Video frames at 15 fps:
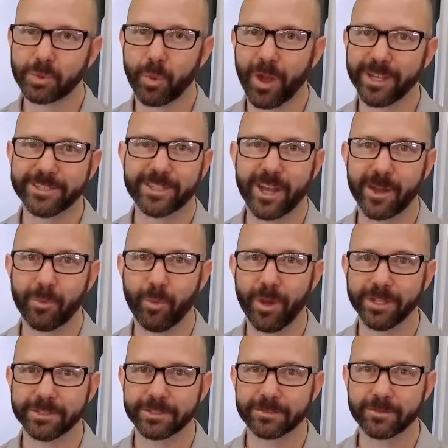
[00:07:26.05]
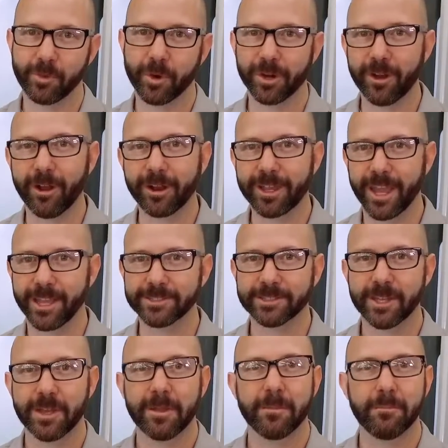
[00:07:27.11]
twice, cut once. Or in our case,
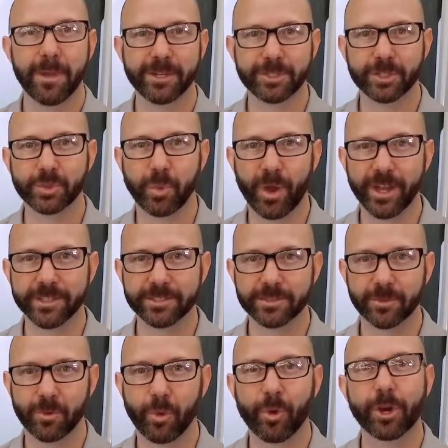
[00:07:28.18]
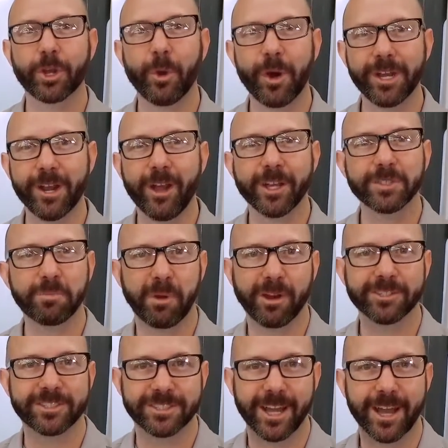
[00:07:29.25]
measure twice or go on
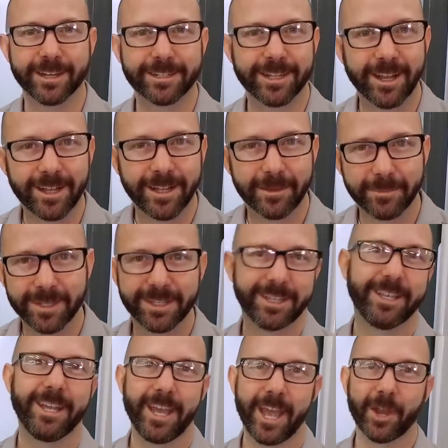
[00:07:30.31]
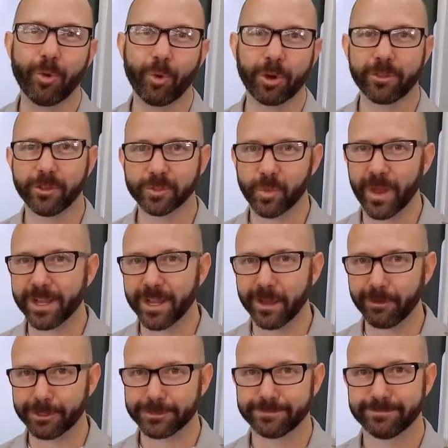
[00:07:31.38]
haasparts.com and order those weight
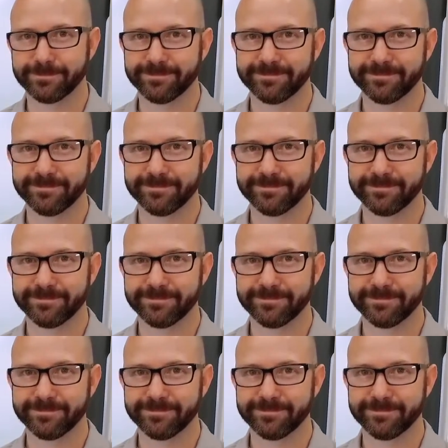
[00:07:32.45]
covers.